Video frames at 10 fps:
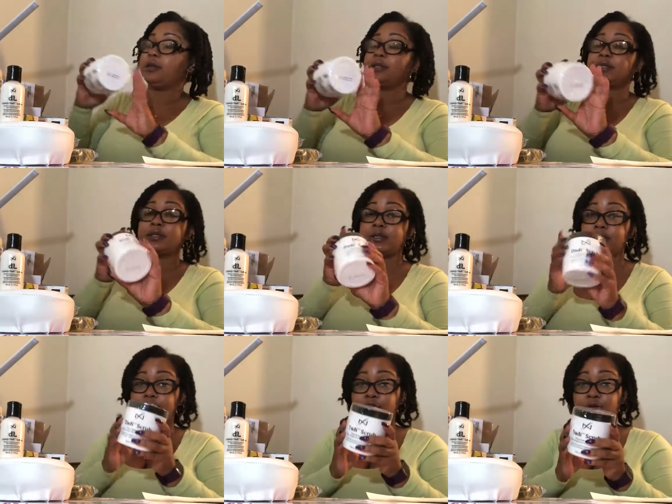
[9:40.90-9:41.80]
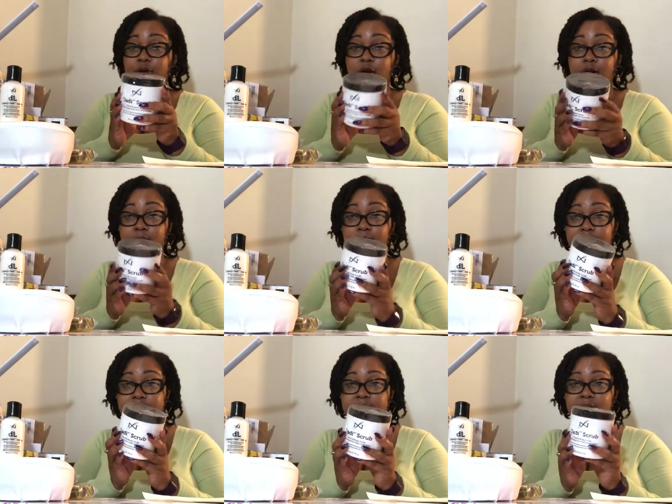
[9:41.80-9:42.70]
This is their scrub.
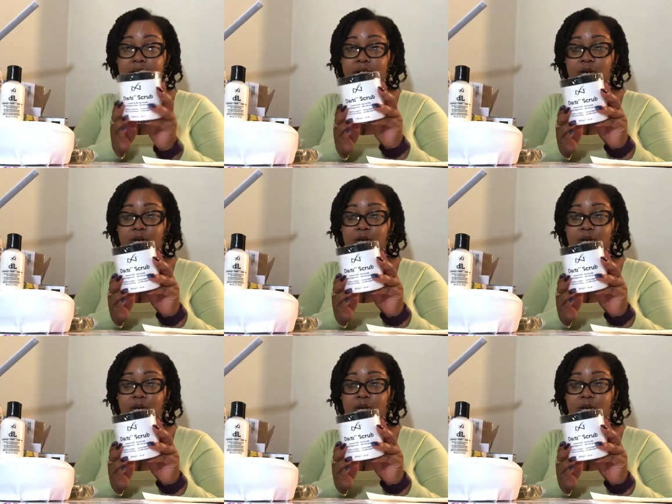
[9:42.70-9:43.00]
It's not